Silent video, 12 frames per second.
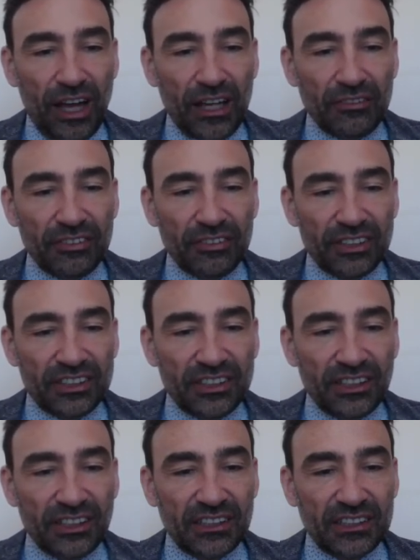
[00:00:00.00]
6,
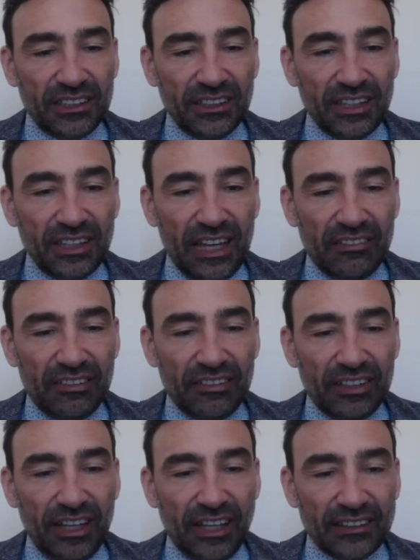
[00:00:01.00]
11 and
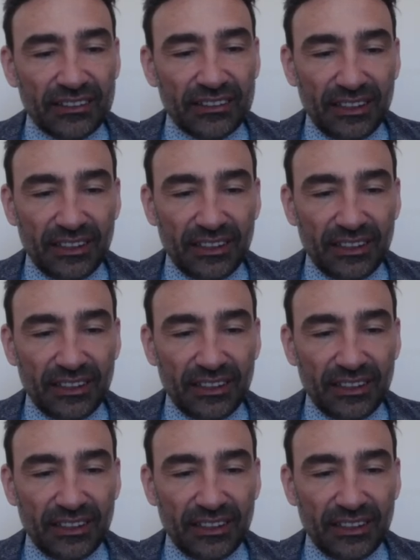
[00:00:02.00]
6.